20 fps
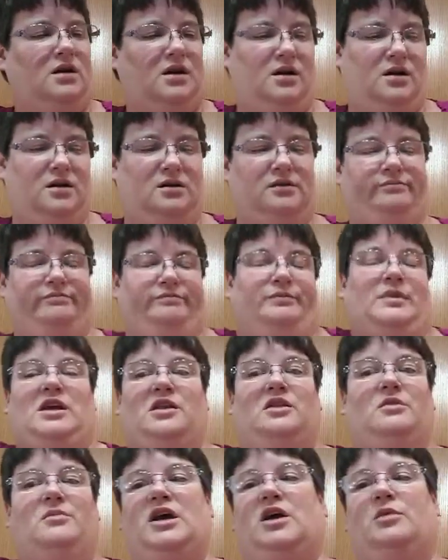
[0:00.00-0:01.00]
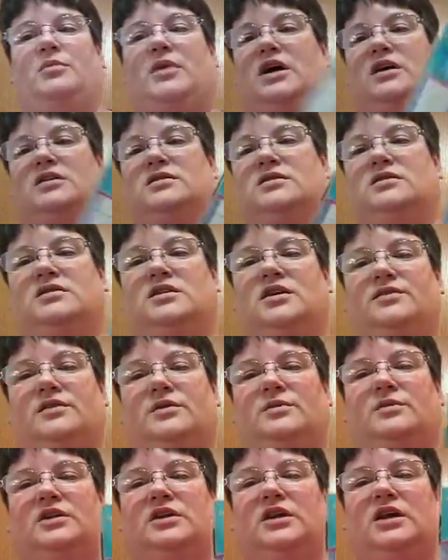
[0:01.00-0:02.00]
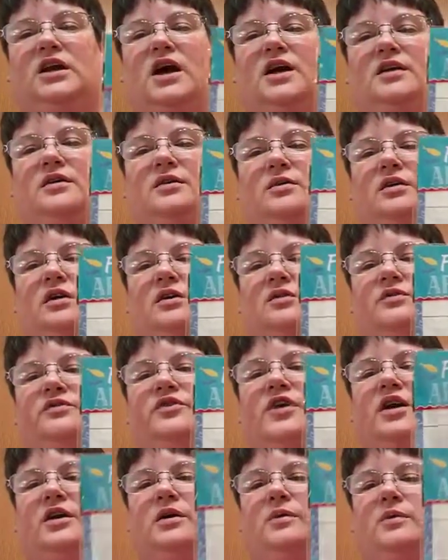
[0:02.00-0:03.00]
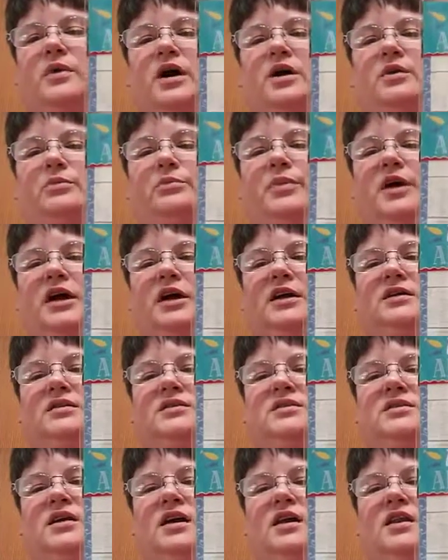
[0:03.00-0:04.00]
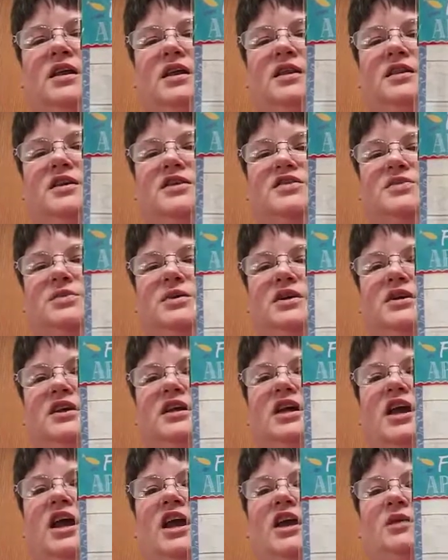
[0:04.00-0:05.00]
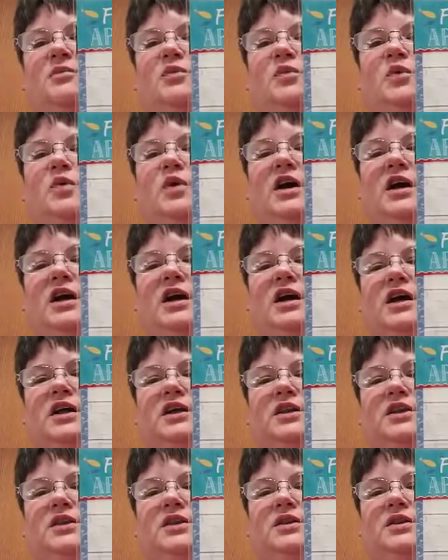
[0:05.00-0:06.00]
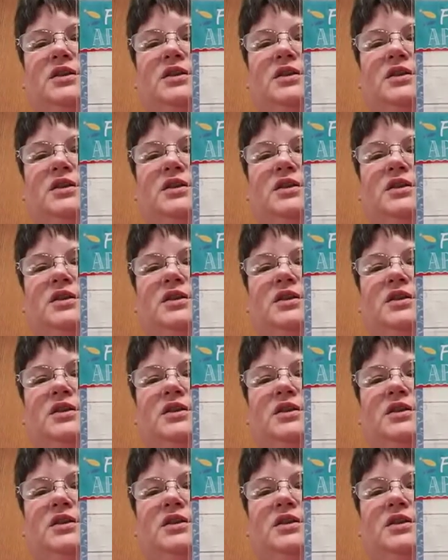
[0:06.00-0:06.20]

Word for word: Uh, me and the mailbox has never really gotten along very well. But and then this one came with